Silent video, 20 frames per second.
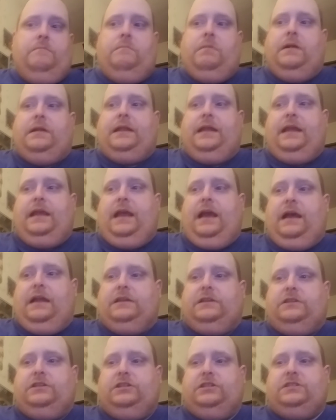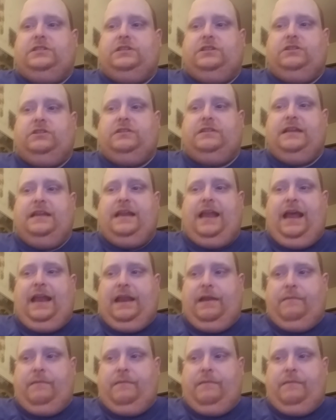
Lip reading: but they just didn't have,